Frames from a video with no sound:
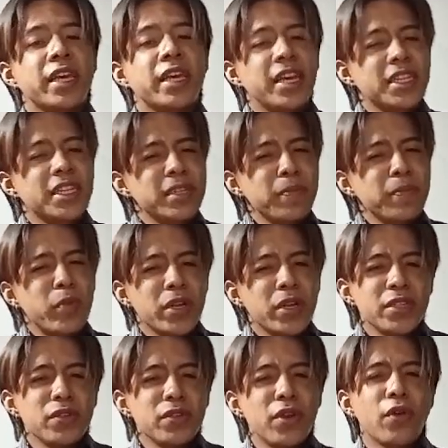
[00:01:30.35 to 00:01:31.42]
it is
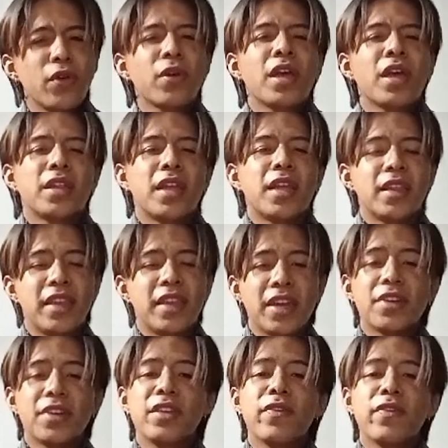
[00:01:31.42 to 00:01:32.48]
important to know that they
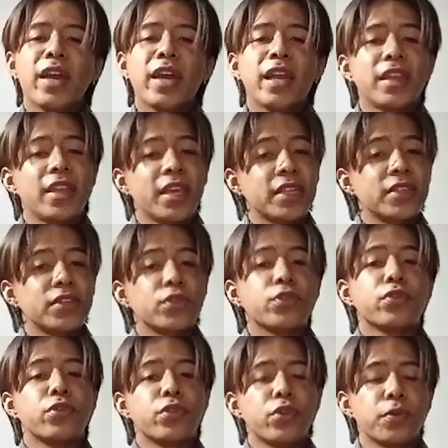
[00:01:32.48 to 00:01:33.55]
are divided
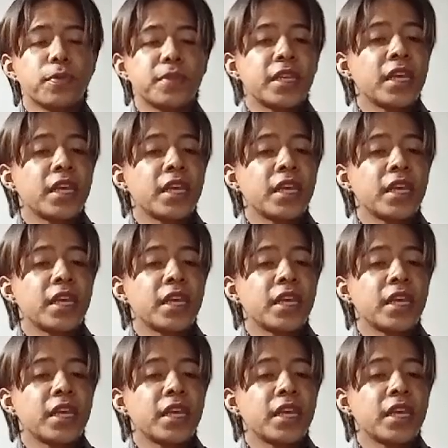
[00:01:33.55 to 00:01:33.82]
into groups: